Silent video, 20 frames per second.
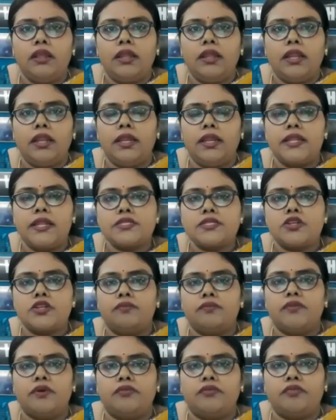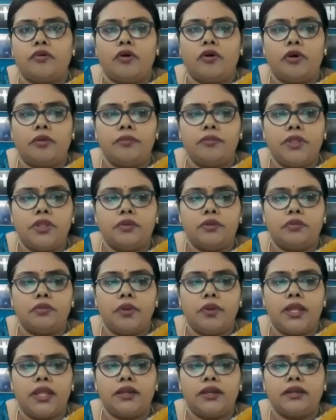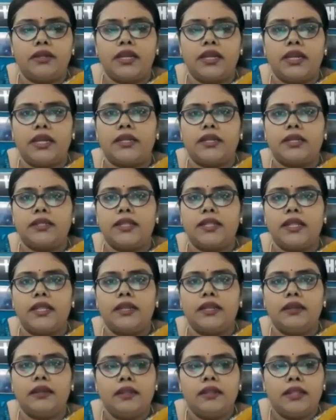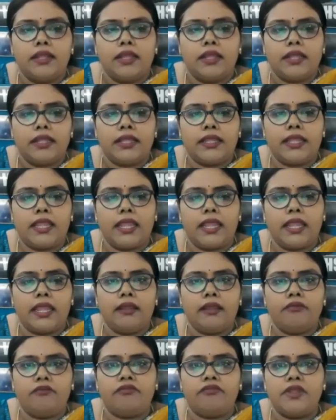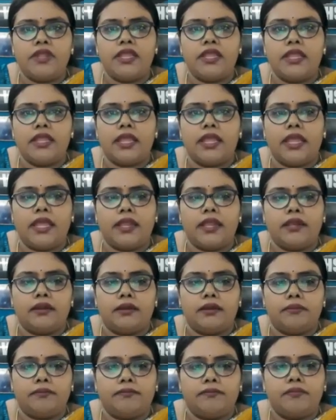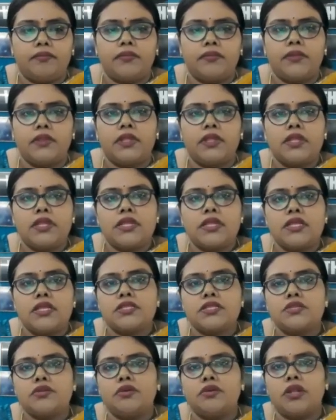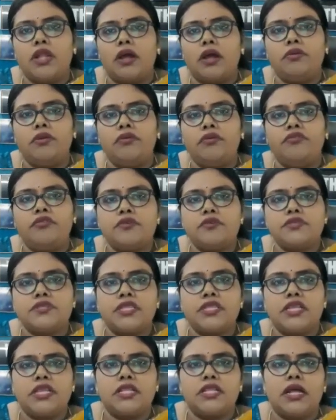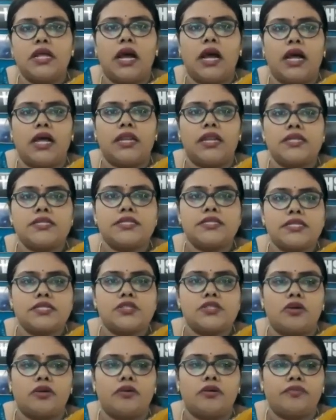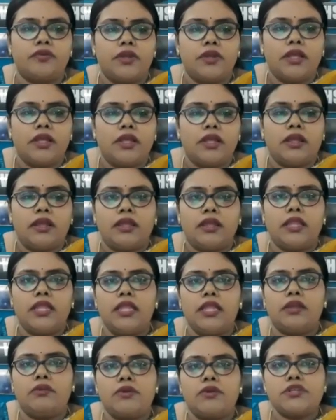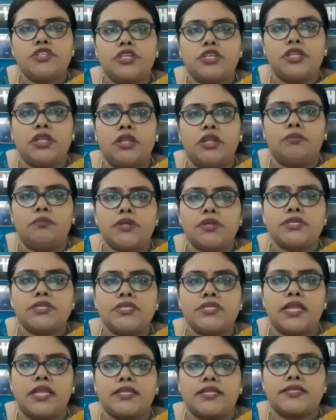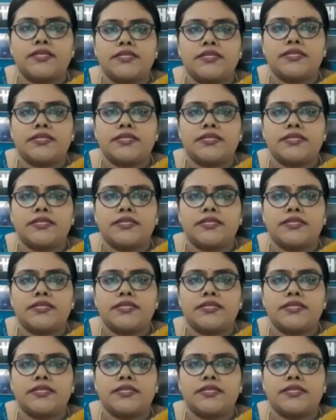It is of the form un greater than kvn. So now if you see the RHS of equation number 6,